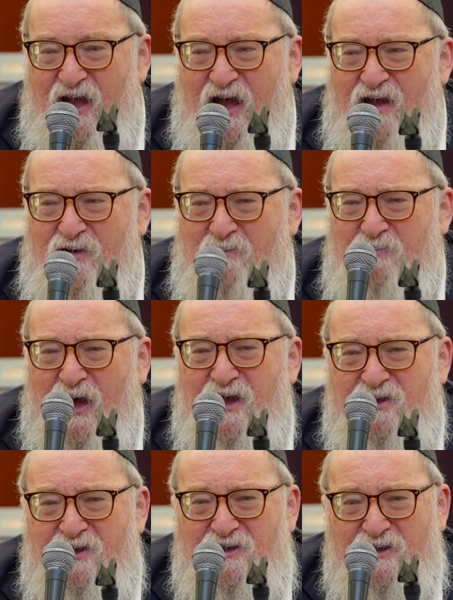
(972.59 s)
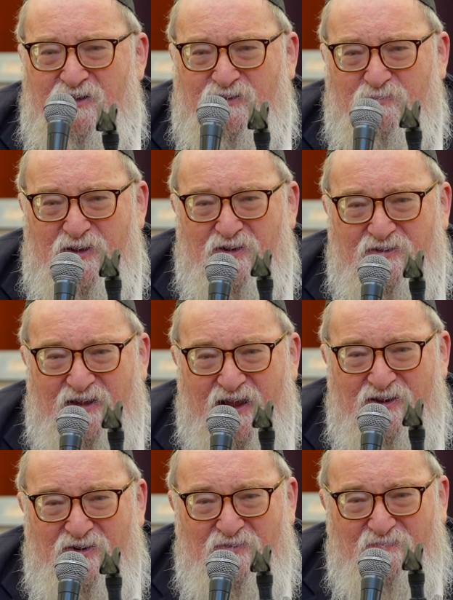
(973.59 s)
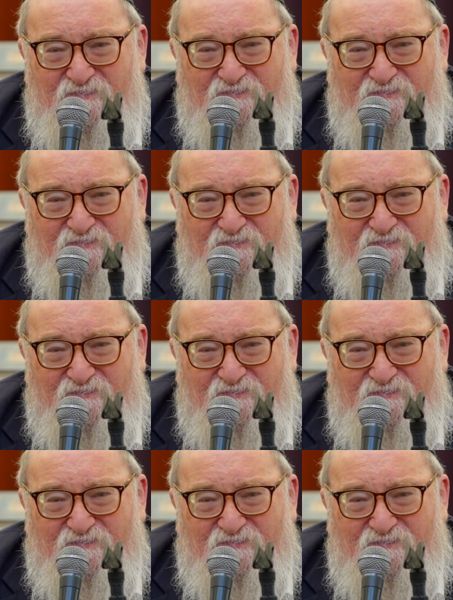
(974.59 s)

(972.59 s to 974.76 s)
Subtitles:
Harabayas Biyadenu.